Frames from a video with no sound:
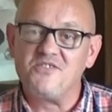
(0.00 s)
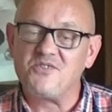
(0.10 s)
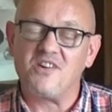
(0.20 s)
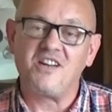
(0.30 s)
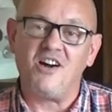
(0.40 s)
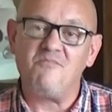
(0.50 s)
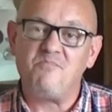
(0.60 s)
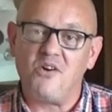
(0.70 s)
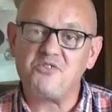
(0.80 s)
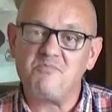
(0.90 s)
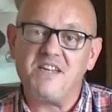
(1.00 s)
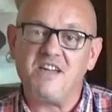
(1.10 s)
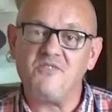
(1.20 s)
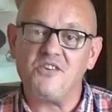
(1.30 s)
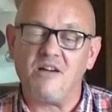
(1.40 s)
so I can't possibly
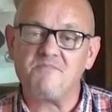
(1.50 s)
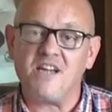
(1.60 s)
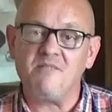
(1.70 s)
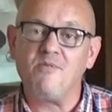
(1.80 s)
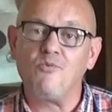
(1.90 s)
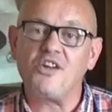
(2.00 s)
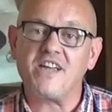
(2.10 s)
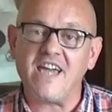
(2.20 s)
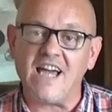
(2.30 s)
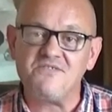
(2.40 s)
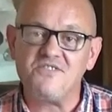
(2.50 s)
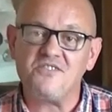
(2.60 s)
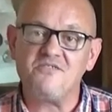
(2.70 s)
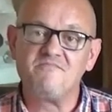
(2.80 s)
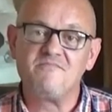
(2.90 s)
give you an update, but what I can
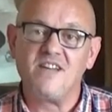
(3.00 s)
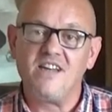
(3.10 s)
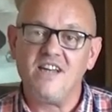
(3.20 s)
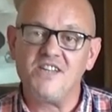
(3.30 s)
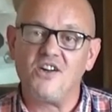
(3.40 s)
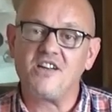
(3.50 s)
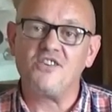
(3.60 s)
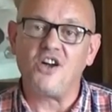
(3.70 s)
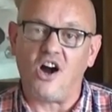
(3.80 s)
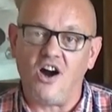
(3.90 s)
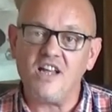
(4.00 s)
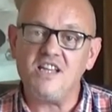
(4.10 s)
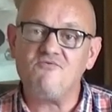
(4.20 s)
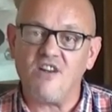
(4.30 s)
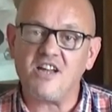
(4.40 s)
do is I can
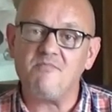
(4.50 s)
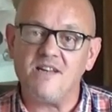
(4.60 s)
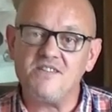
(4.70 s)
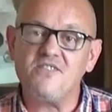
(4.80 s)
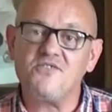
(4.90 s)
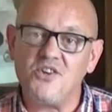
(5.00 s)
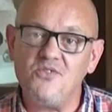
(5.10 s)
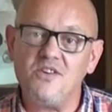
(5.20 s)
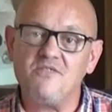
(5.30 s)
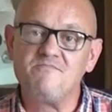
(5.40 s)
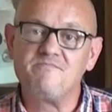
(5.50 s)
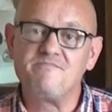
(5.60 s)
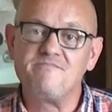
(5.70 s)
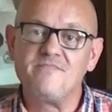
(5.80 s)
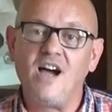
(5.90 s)
highly recommend it to you.
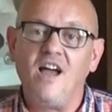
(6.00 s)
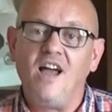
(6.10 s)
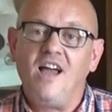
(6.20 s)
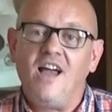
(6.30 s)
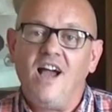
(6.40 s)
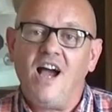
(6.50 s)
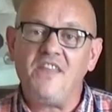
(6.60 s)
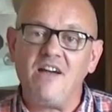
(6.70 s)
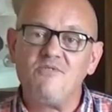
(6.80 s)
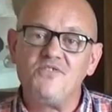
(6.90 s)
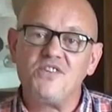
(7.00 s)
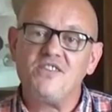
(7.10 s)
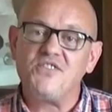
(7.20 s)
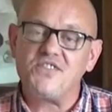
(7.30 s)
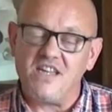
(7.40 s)
And that was
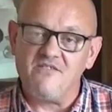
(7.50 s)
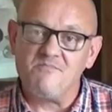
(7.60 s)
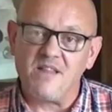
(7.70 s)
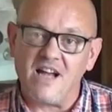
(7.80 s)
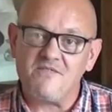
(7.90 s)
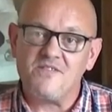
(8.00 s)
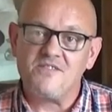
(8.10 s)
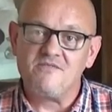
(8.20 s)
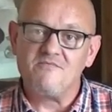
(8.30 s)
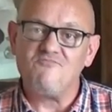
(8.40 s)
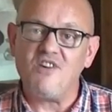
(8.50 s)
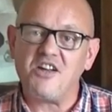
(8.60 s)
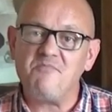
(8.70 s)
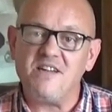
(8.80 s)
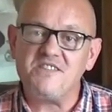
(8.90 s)
Stephen Blackford,
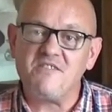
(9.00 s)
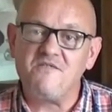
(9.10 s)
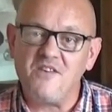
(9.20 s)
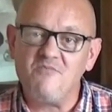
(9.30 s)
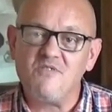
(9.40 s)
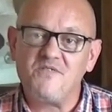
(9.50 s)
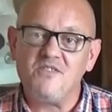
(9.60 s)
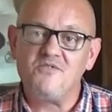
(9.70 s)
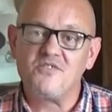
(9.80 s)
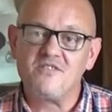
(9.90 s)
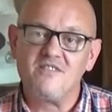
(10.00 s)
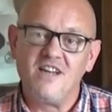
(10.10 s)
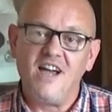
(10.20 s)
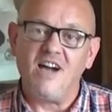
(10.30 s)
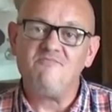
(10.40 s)
recommending film reviews
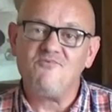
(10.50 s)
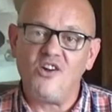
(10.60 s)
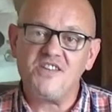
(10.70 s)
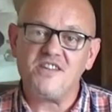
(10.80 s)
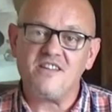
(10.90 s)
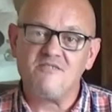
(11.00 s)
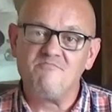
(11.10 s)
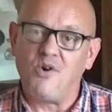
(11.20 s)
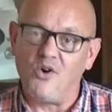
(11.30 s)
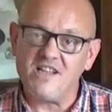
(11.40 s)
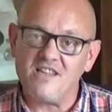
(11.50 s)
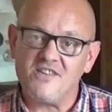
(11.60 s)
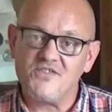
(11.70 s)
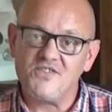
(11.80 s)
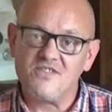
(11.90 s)
and writing
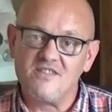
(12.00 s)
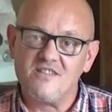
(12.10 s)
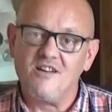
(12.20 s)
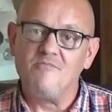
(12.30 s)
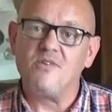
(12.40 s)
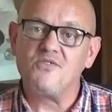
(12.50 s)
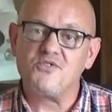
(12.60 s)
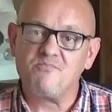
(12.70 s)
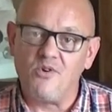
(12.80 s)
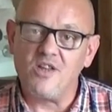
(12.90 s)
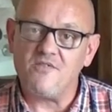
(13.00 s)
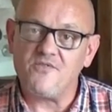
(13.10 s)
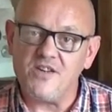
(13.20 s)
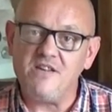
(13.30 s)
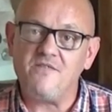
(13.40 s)
pointless but
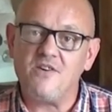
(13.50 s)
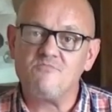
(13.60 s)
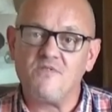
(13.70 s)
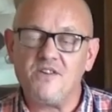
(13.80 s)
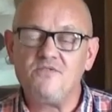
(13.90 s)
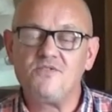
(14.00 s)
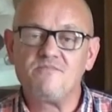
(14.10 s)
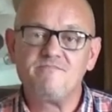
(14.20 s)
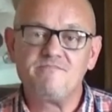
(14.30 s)
spoiler-free film reviews